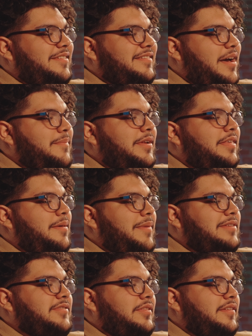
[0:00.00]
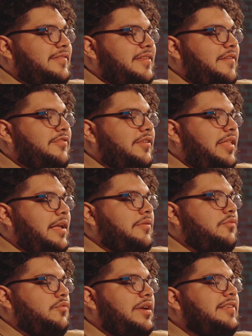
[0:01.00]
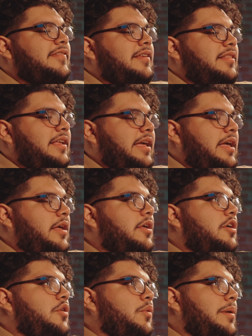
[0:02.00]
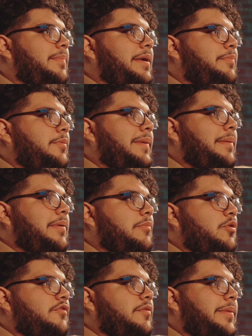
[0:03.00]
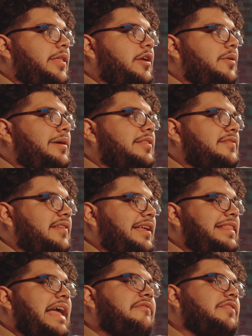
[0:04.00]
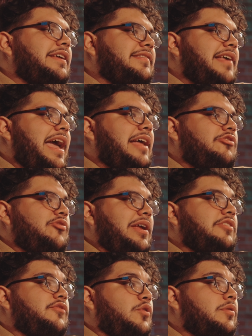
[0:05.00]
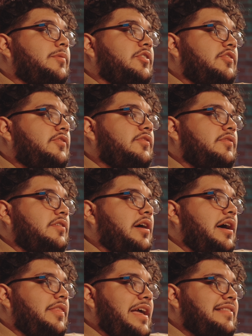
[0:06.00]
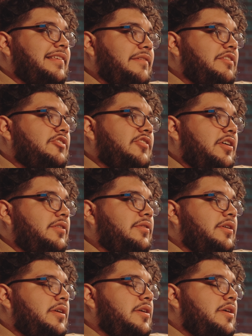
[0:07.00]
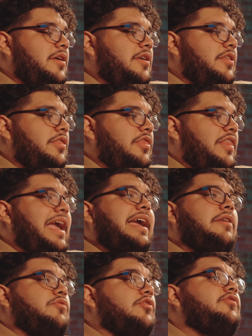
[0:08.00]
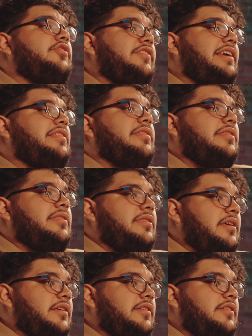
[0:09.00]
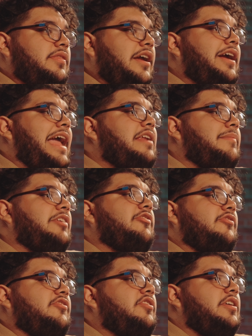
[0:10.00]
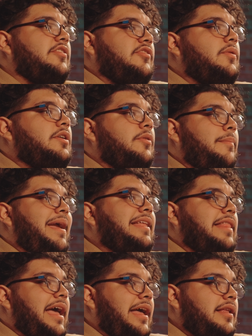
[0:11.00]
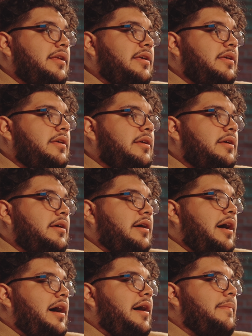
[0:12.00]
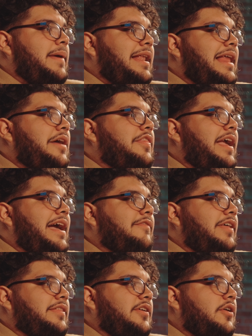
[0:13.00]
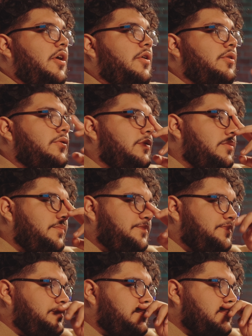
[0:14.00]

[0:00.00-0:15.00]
this company that makes all this stuff. So like recently, what people might be more familiar with is like Netflix had Transformers, that TV show. Rooster Teeth, their animation studio is the one who made that. Oh wow! And now they have like their own